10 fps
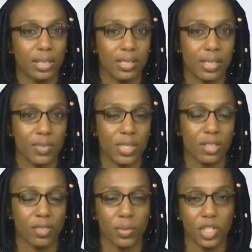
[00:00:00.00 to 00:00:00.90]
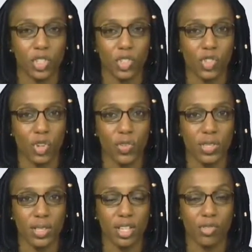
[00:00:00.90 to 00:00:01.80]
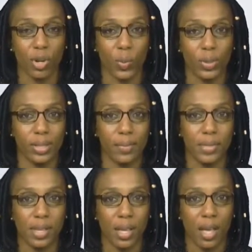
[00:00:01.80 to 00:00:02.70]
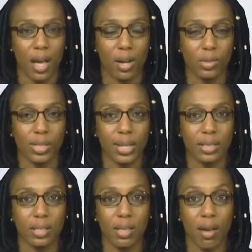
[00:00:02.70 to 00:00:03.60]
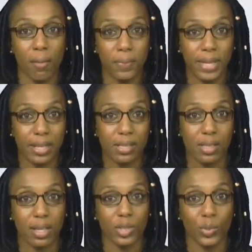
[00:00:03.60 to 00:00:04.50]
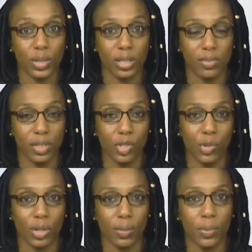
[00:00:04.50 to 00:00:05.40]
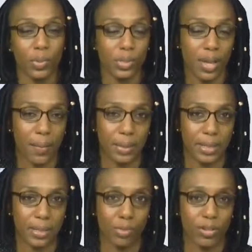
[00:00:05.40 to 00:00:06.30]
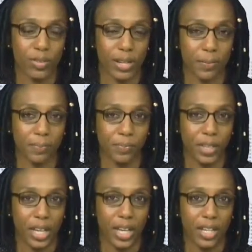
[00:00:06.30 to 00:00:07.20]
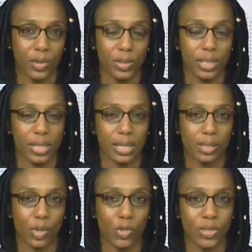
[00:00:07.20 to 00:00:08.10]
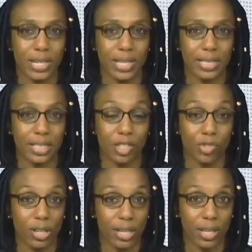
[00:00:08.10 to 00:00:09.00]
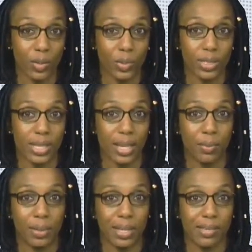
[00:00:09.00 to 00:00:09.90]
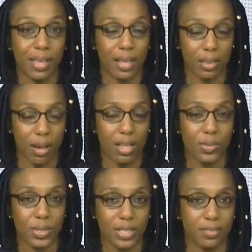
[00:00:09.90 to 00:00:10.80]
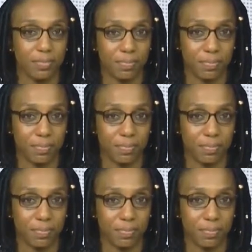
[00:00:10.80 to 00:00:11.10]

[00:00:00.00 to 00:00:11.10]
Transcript: Kitts Nevis Information Service, Leroy Williams, outlined the updates that were given during the post-cabinet briefing. He noted that COVID-19 training will take place at the hospital.